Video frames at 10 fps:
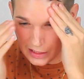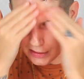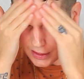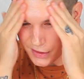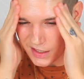
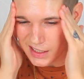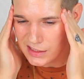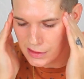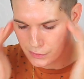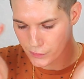Yeah, you
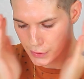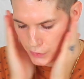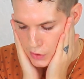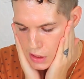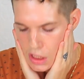guys, it's
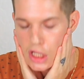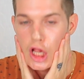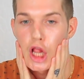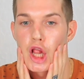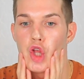very
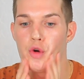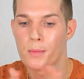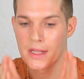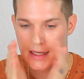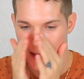
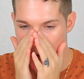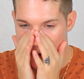luminizing.